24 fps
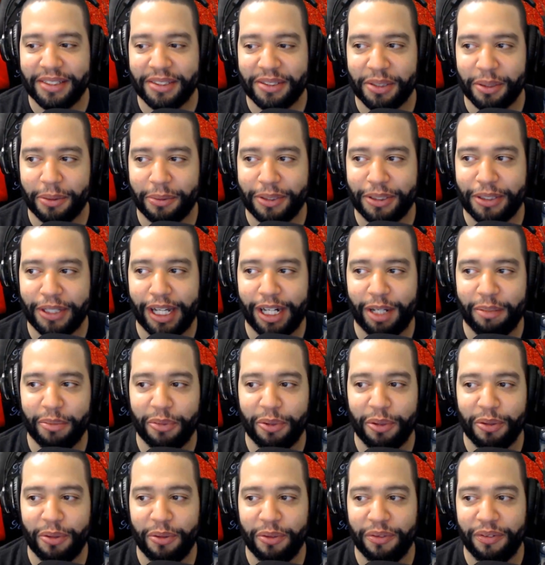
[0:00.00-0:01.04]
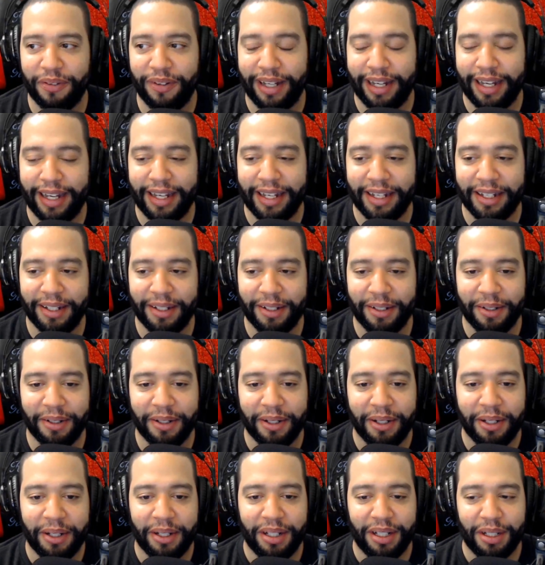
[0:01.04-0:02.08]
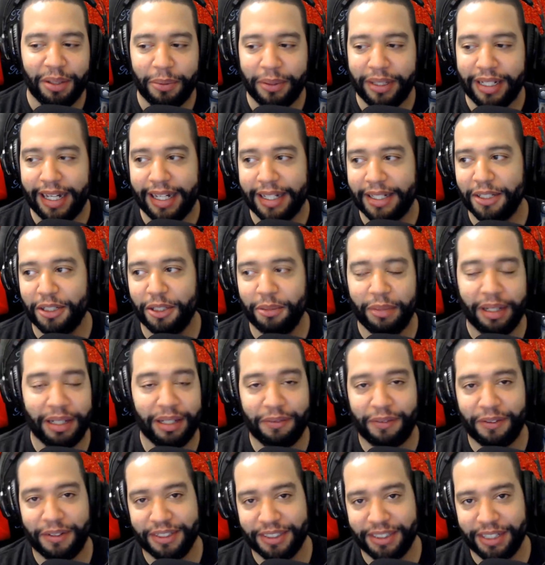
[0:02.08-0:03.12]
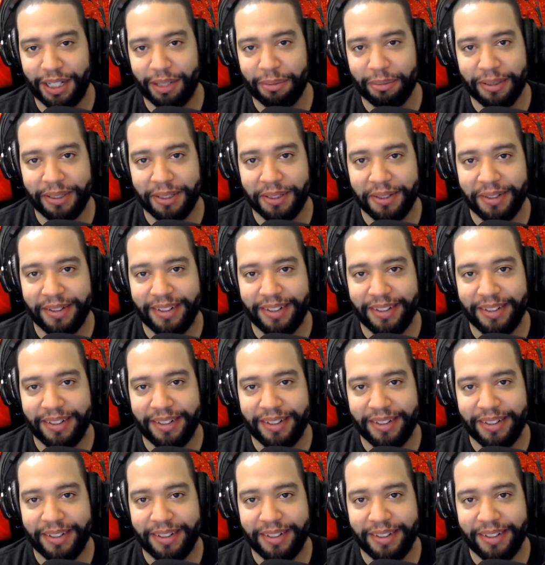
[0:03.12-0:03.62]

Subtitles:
So we try to move, and we got killed by the first zombie.